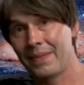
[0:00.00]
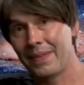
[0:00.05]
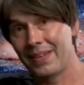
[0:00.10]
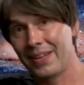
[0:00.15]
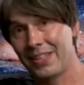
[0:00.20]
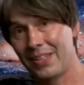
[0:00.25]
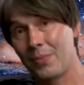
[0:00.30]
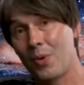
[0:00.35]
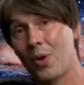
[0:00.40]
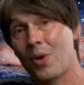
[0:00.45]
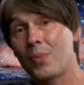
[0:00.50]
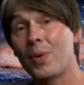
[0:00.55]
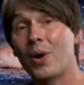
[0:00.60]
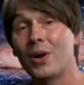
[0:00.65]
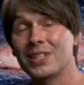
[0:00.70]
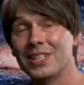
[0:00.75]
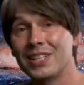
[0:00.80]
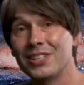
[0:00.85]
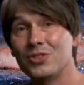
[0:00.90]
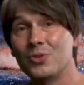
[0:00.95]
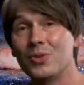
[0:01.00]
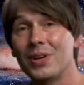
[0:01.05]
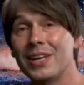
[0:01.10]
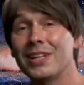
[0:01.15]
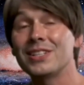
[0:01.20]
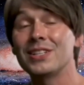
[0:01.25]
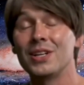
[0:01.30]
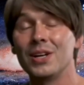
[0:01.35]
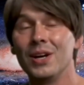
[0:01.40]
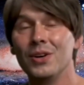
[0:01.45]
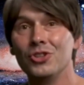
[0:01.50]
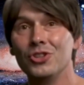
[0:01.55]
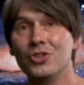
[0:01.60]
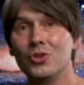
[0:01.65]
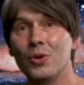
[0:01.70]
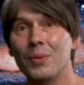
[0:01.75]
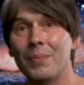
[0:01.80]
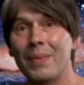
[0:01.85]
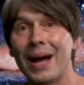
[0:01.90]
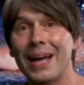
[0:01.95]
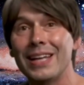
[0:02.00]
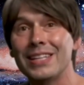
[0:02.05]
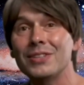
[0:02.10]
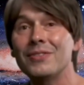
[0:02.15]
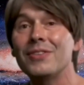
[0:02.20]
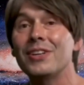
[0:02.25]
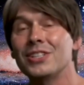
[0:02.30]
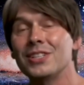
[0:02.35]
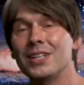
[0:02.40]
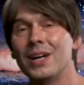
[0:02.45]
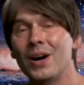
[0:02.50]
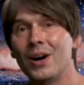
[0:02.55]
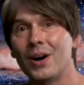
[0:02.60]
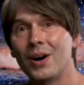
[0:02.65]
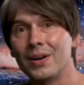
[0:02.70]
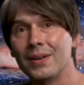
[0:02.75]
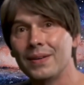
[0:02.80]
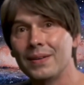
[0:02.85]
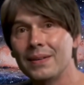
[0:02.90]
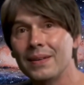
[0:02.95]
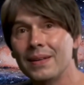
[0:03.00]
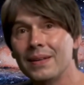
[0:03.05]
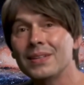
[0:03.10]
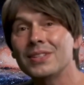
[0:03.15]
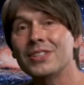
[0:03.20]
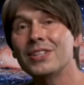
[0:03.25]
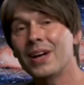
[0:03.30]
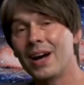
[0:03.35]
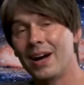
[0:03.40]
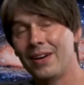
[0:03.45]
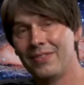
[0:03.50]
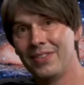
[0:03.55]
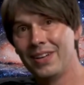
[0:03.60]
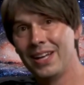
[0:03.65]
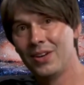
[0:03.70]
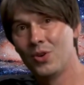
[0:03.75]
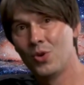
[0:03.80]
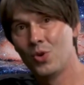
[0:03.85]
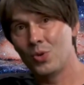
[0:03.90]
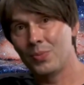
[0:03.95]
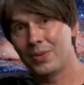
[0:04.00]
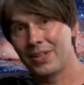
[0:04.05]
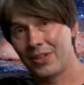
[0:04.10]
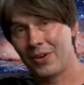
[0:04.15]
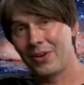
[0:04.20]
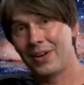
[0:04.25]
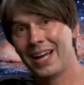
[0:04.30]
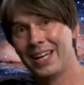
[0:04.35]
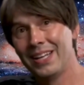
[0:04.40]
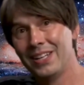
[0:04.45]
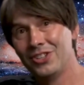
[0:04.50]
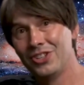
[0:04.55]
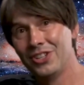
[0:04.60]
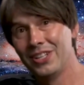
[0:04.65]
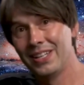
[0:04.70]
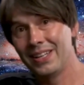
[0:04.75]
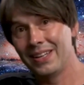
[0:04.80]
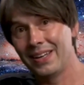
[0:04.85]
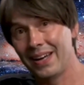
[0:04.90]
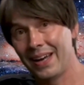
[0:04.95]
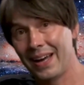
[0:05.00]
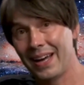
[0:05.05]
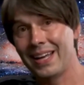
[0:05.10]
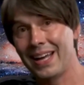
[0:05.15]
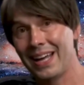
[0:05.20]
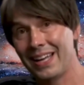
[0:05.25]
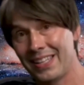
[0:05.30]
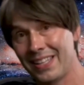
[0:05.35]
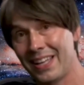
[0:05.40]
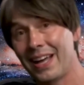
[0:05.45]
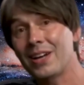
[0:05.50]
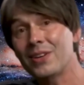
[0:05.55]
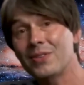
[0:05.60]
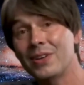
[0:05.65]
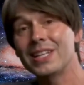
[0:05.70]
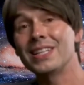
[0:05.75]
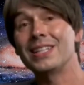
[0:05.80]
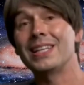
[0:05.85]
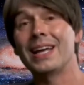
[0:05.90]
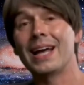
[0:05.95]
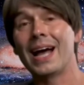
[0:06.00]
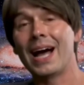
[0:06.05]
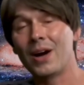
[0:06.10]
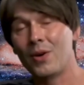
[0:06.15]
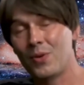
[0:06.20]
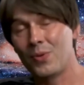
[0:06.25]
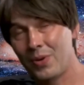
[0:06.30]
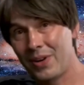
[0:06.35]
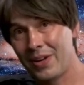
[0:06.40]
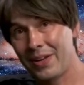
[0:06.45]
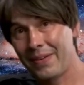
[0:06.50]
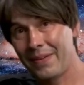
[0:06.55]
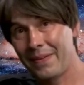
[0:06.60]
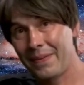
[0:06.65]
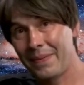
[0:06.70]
A small body swings close to a massive star, siphoning orbital energy and accelerating outward.